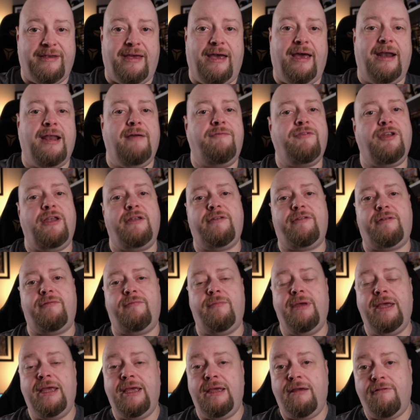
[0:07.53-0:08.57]
and I've done
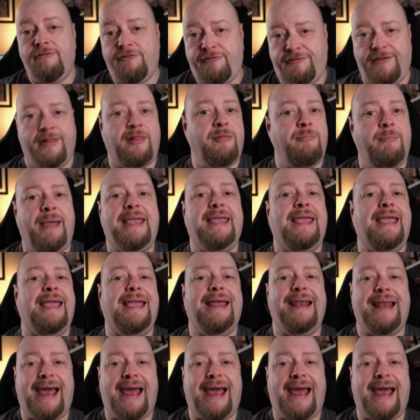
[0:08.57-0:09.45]
some filmmaking